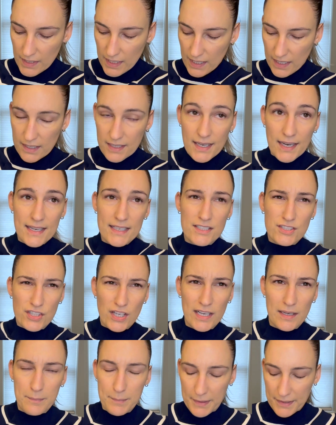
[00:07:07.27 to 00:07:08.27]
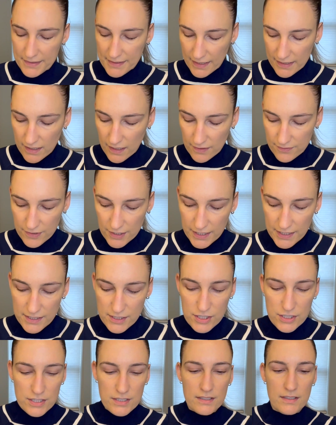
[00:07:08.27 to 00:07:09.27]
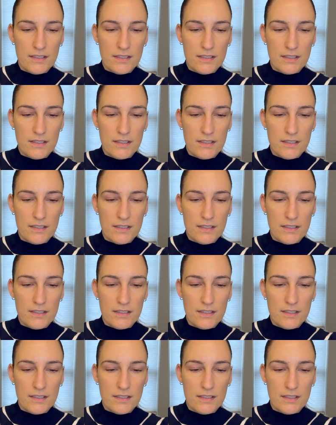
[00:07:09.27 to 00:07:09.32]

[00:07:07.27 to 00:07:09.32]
and kind of try to build that coverage.